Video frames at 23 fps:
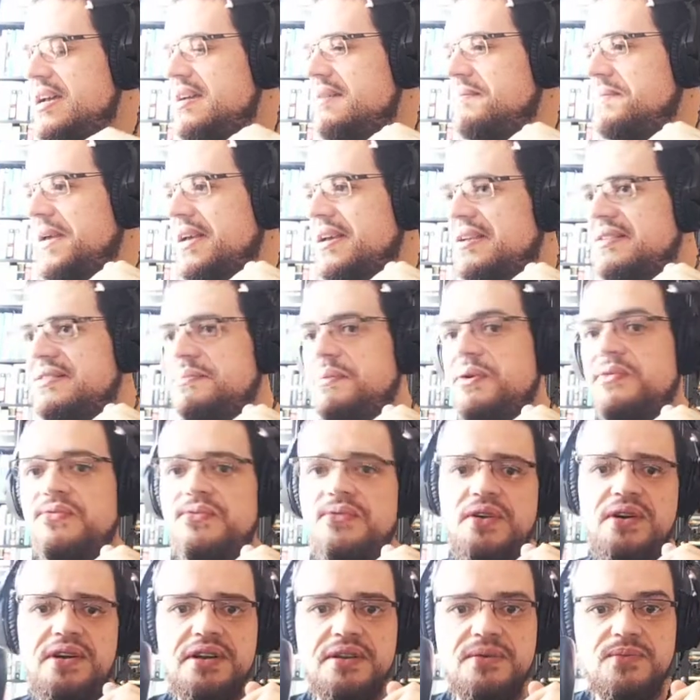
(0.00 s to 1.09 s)
because
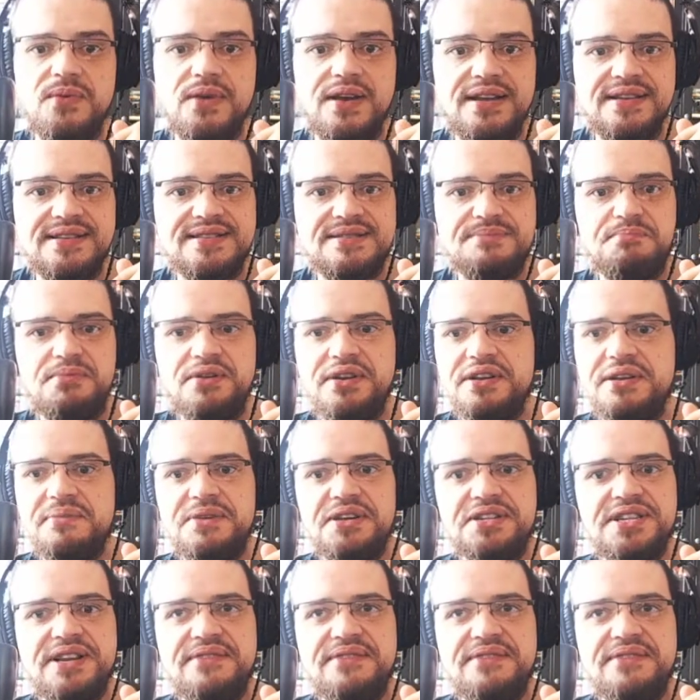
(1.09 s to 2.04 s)
before it was pretty much